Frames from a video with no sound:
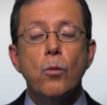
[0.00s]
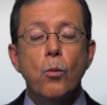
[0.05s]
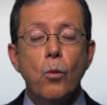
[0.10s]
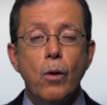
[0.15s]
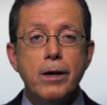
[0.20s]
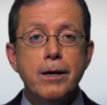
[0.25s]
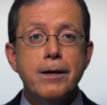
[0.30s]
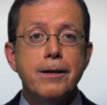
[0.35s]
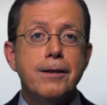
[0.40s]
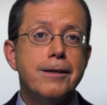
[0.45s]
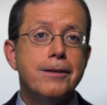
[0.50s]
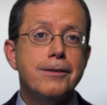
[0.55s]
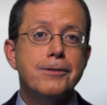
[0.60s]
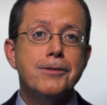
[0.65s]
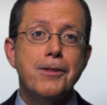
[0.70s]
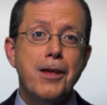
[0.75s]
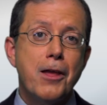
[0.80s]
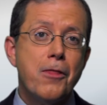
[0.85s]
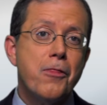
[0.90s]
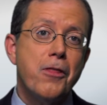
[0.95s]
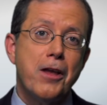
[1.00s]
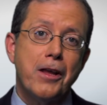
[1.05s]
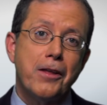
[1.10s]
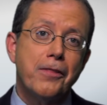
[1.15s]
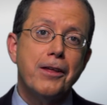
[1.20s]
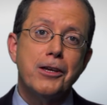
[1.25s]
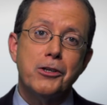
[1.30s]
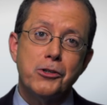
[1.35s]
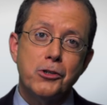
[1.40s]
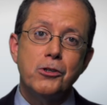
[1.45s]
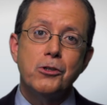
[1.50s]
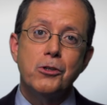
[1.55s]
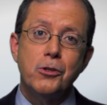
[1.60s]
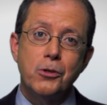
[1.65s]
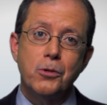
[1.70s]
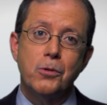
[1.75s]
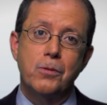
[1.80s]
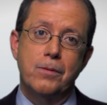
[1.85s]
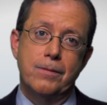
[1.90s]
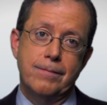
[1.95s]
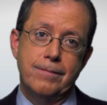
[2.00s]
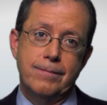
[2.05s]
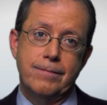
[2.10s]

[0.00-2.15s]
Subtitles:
what it is they think they should do.